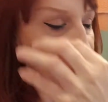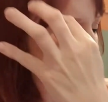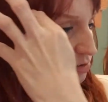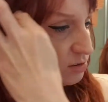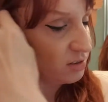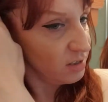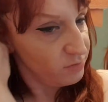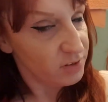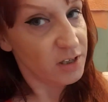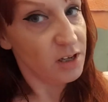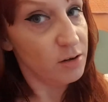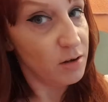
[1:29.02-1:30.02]
Just
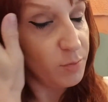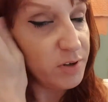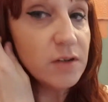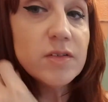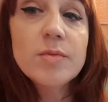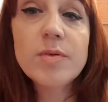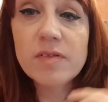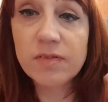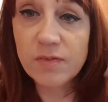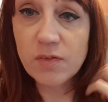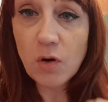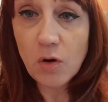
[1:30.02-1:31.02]
giving you a bit of a
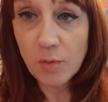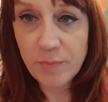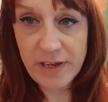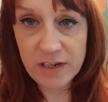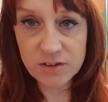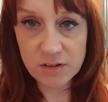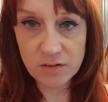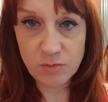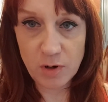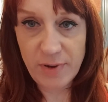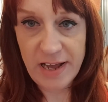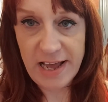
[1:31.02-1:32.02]
before picture of
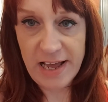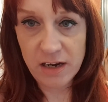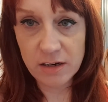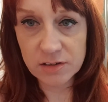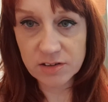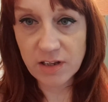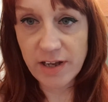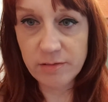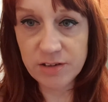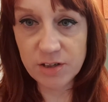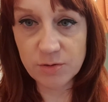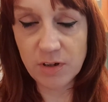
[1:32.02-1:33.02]
what my hair looks like,
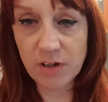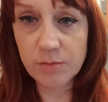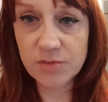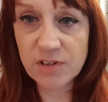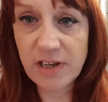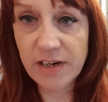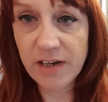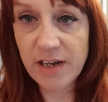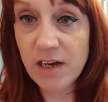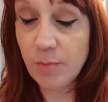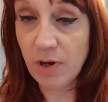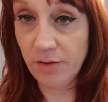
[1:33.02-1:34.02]
which is why I'm standing
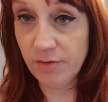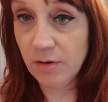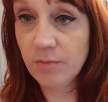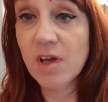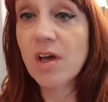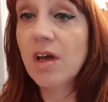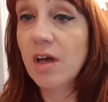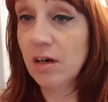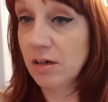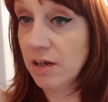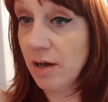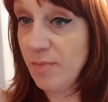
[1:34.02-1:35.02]
in a bathroom. I'm
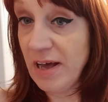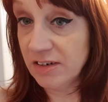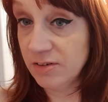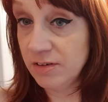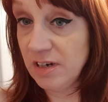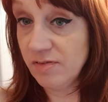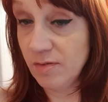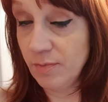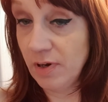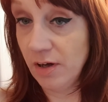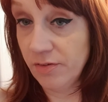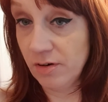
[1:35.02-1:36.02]
going to go back to a different
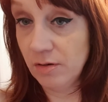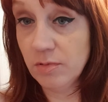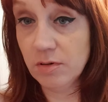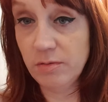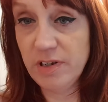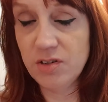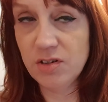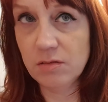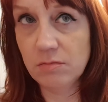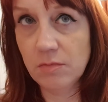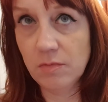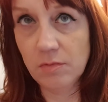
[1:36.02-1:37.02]
bathroom, which
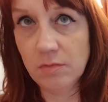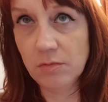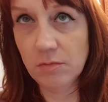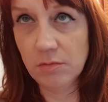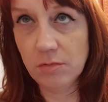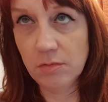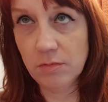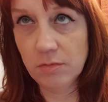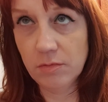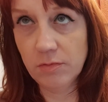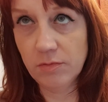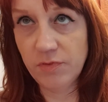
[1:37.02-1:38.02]

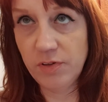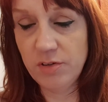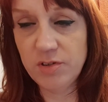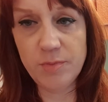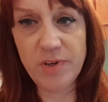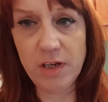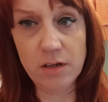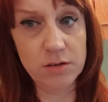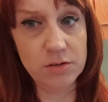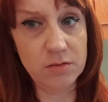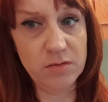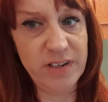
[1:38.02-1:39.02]
future me has
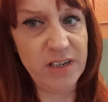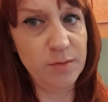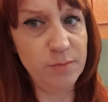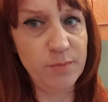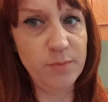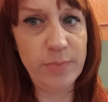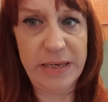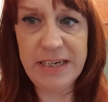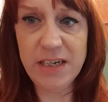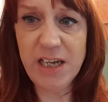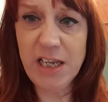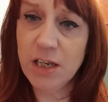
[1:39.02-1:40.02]
already
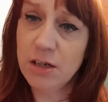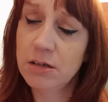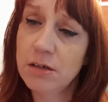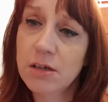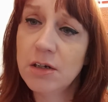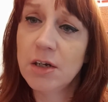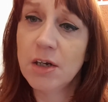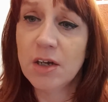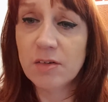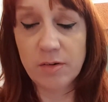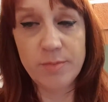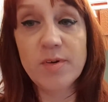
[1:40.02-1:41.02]
been in.
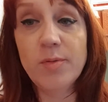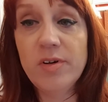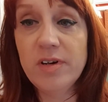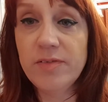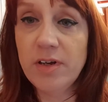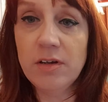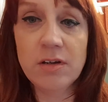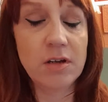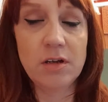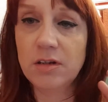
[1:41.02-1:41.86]
From your point of view,